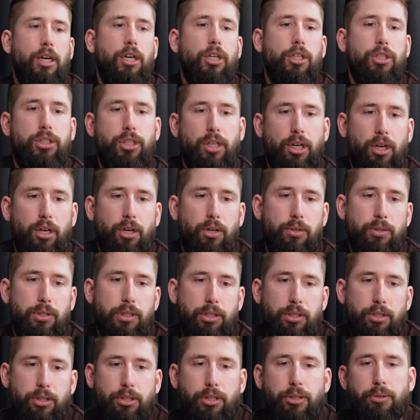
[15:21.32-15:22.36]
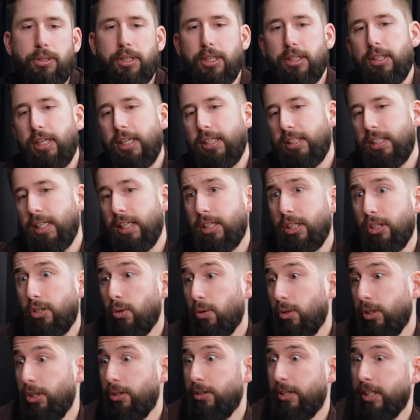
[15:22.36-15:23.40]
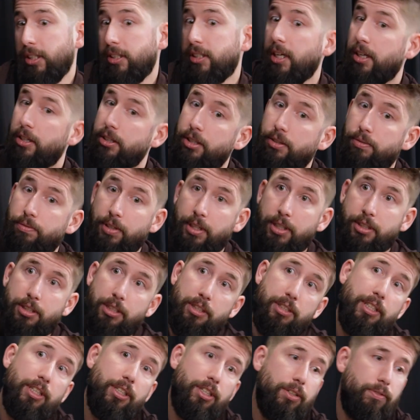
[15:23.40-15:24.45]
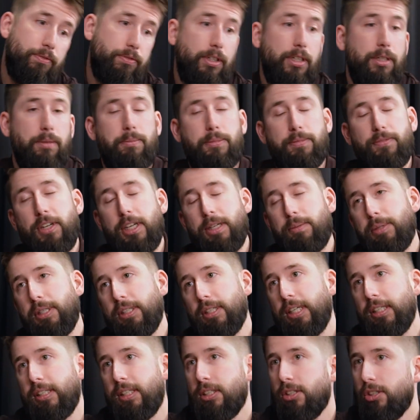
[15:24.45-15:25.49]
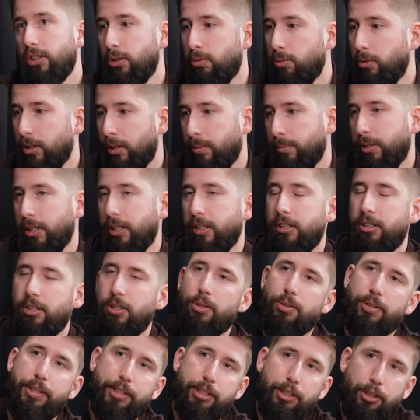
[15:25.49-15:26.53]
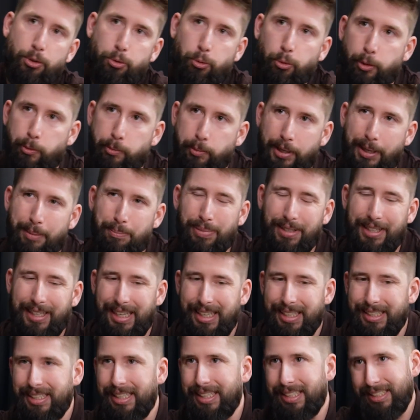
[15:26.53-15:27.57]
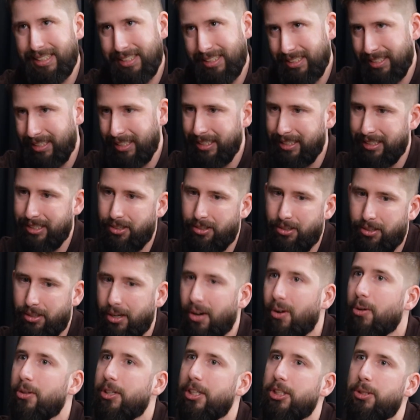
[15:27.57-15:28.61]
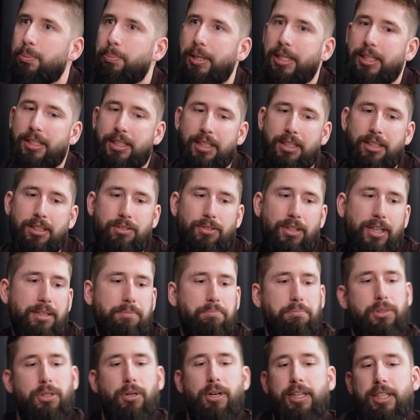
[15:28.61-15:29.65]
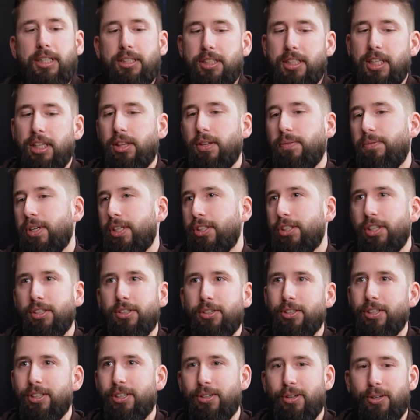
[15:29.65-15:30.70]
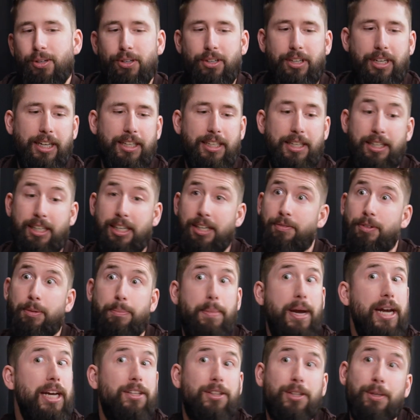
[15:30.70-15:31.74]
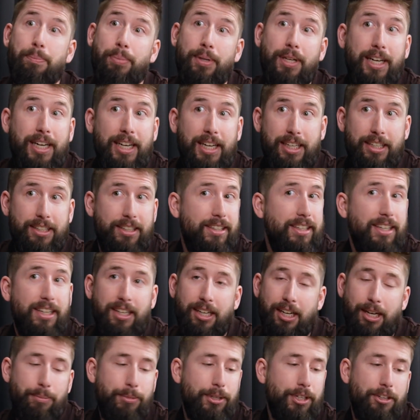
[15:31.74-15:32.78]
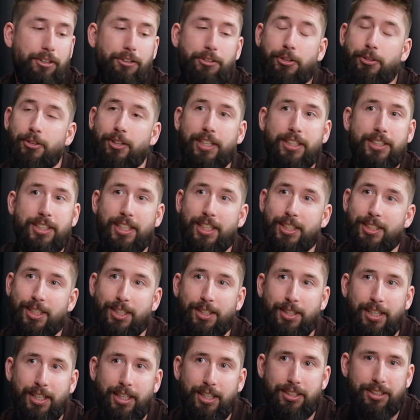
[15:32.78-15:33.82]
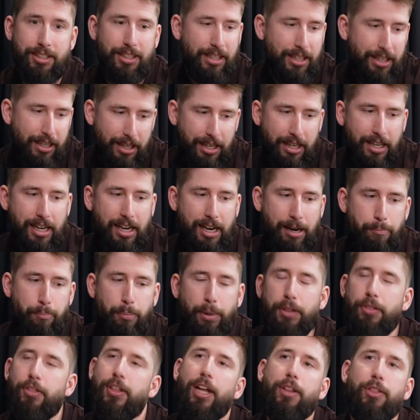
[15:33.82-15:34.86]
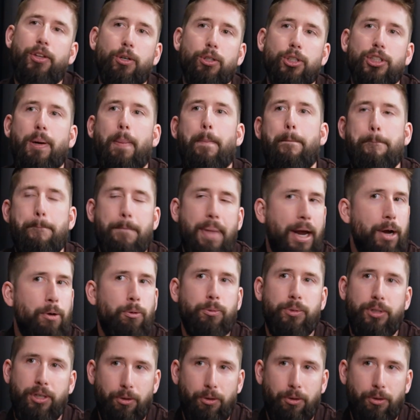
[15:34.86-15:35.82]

So you could like set the goal. You could tell your friends and tell your family, like, this is what I'm going to do. This is what my plan is, like all these pieces, right? So I could set the vision or the goal. I can even make the plan. I'm going to do this, this, and this. But then there's a mountain